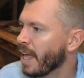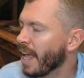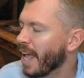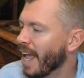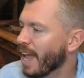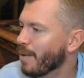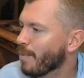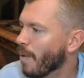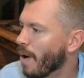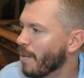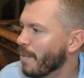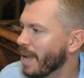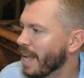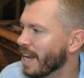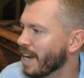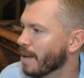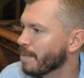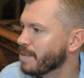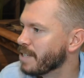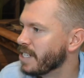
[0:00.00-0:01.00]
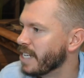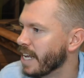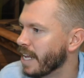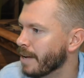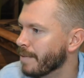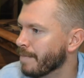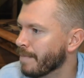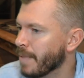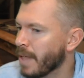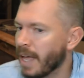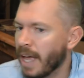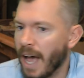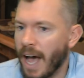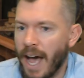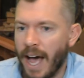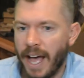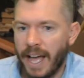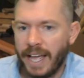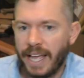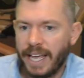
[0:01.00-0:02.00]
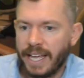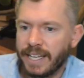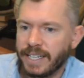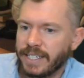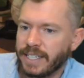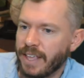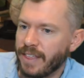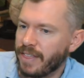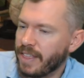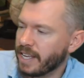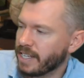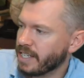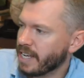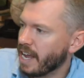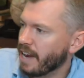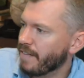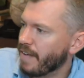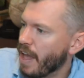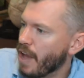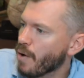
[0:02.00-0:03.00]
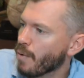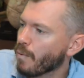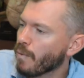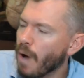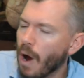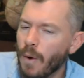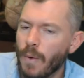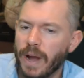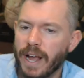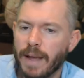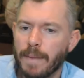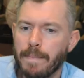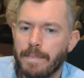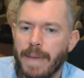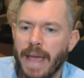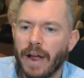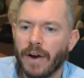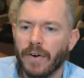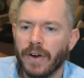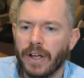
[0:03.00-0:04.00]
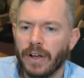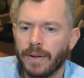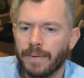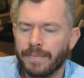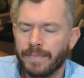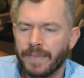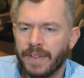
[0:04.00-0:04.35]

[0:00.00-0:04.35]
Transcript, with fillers: And what we end up seeing uh, is this kind of heroic burial.